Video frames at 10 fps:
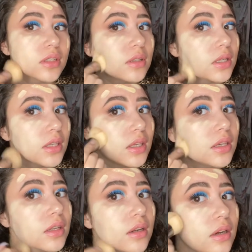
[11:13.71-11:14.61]
I
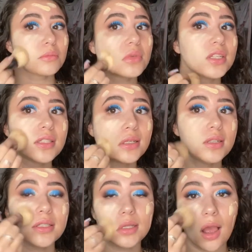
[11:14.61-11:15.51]
cannot. My skin
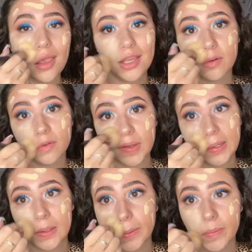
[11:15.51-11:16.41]
does not handle
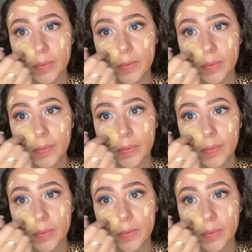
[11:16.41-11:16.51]
foundation